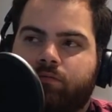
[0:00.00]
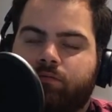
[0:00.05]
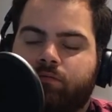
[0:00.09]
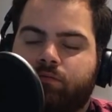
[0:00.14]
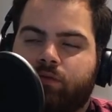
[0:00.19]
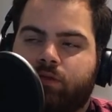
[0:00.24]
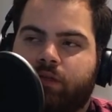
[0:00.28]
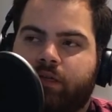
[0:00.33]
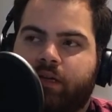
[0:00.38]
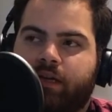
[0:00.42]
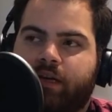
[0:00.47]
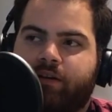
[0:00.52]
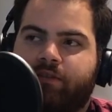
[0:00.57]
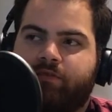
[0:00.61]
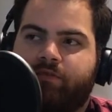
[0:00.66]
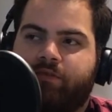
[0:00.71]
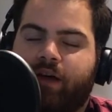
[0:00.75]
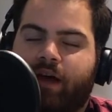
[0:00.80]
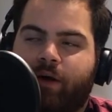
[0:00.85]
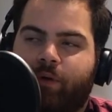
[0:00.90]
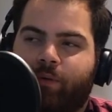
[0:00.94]
we're going to
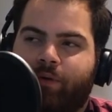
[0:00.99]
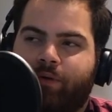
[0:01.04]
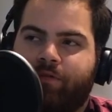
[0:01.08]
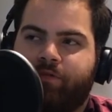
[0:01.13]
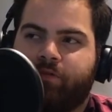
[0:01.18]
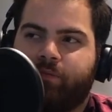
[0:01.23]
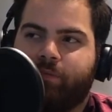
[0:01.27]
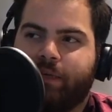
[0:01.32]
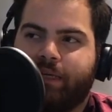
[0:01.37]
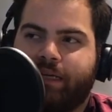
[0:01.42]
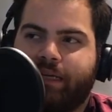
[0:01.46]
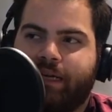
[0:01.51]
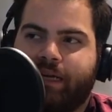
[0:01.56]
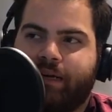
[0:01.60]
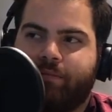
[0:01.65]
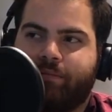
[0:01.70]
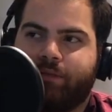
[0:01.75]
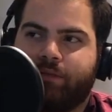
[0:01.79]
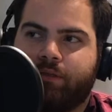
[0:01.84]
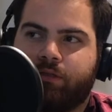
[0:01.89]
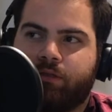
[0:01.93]
have however many
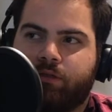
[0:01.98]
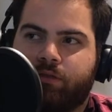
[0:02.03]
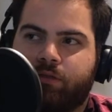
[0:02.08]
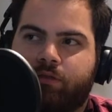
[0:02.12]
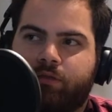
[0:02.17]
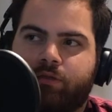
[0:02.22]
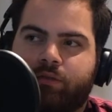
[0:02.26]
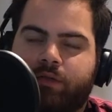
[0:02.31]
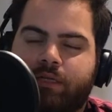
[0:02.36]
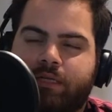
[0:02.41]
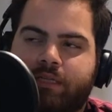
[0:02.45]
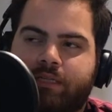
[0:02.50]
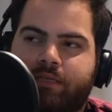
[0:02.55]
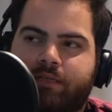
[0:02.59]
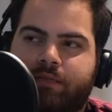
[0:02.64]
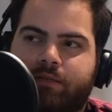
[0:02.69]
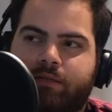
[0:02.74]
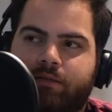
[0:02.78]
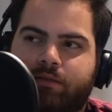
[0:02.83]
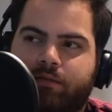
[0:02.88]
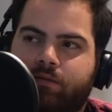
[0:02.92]
episodes, so I need
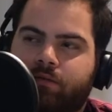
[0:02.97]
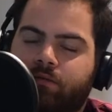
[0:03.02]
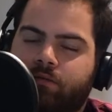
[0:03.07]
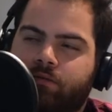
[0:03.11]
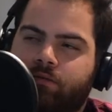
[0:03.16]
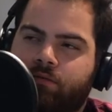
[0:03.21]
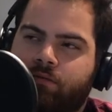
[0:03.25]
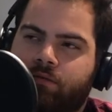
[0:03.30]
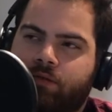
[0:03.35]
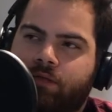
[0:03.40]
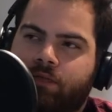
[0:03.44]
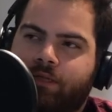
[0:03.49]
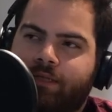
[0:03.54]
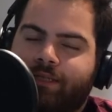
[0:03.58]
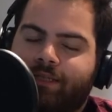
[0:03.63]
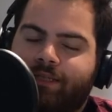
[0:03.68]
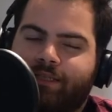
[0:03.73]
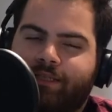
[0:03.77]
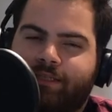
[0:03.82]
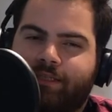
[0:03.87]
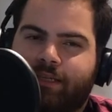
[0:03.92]
to
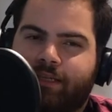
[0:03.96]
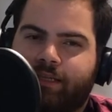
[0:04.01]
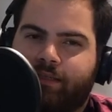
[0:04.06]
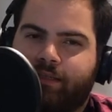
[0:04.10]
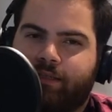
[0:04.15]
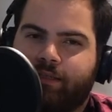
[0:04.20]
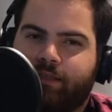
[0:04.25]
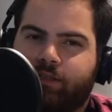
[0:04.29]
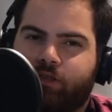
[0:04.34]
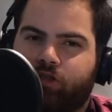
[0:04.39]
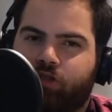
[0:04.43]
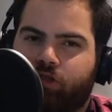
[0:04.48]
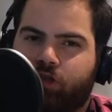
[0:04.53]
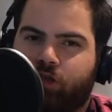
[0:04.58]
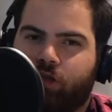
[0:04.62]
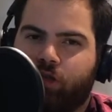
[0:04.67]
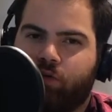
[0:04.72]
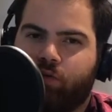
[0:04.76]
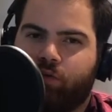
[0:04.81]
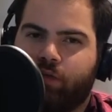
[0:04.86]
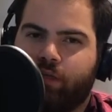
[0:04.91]
take this
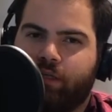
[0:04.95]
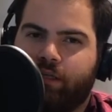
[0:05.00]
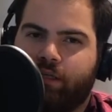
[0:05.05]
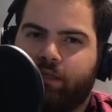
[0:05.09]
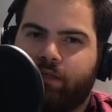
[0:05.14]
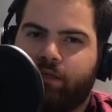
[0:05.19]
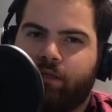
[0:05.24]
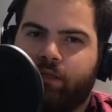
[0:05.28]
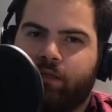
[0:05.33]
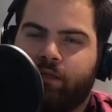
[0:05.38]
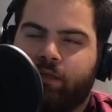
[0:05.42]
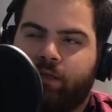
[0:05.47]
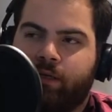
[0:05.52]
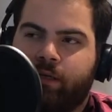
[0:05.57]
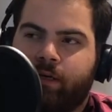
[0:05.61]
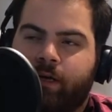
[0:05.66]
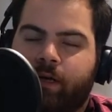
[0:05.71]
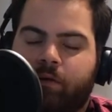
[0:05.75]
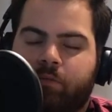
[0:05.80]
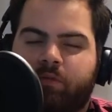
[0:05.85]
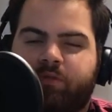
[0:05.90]
slowly.
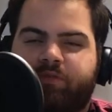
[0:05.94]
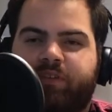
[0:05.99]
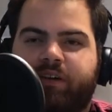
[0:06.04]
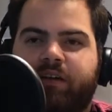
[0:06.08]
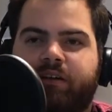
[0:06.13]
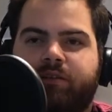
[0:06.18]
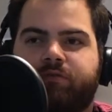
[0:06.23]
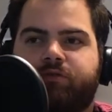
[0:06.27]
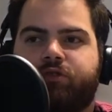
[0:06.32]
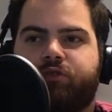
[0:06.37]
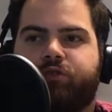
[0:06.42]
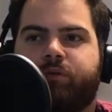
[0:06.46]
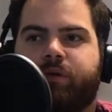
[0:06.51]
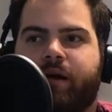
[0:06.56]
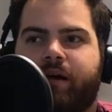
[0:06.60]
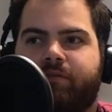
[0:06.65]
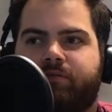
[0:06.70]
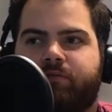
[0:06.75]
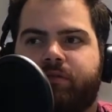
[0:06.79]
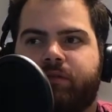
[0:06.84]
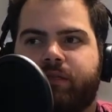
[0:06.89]
I'm a fan of
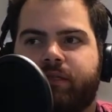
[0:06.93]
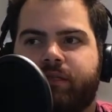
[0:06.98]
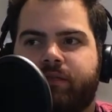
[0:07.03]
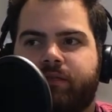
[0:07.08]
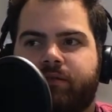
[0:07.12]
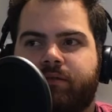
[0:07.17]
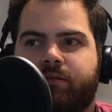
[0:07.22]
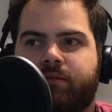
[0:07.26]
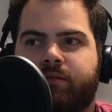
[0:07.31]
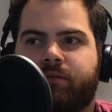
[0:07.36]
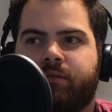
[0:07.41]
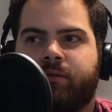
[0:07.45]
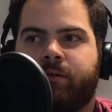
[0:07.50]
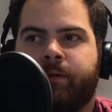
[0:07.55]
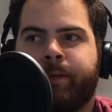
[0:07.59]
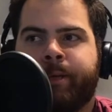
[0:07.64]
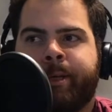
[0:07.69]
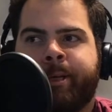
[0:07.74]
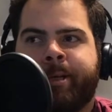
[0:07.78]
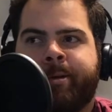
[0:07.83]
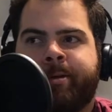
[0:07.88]
traveling.
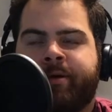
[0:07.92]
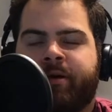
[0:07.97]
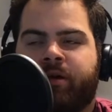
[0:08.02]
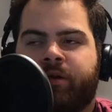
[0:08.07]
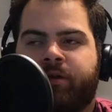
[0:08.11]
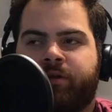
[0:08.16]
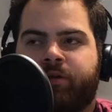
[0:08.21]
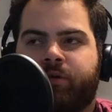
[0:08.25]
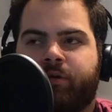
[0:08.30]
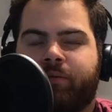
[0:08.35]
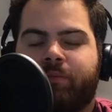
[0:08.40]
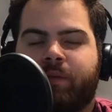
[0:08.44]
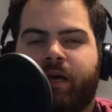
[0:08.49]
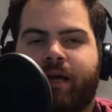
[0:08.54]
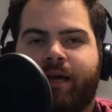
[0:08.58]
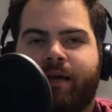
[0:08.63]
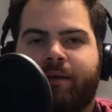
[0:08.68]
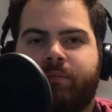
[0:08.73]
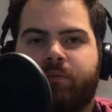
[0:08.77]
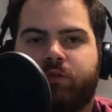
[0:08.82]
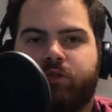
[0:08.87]
Although I'm
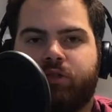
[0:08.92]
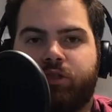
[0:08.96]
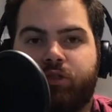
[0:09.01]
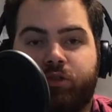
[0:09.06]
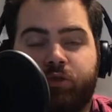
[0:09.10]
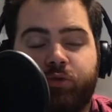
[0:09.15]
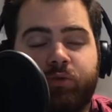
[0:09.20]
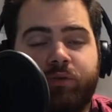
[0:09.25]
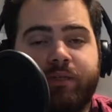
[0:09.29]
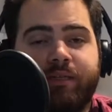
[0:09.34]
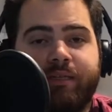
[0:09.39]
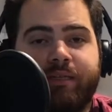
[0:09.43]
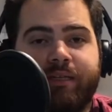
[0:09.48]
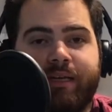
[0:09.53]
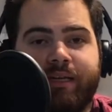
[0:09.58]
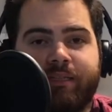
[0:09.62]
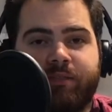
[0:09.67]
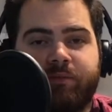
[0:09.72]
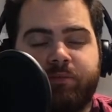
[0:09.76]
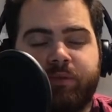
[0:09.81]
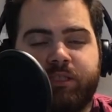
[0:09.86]
not able to do it
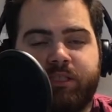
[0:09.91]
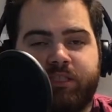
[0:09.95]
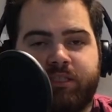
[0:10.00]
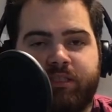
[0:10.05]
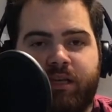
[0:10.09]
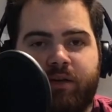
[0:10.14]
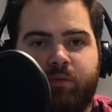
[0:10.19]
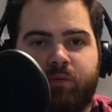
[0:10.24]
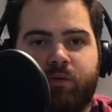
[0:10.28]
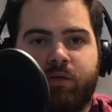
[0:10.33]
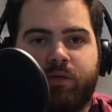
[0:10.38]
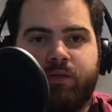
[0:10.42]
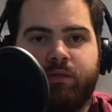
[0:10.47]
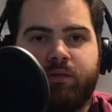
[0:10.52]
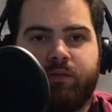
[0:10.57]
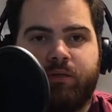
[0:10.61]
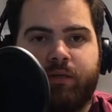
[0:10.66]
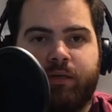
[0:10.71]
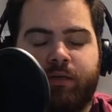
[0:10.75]
as much as I want,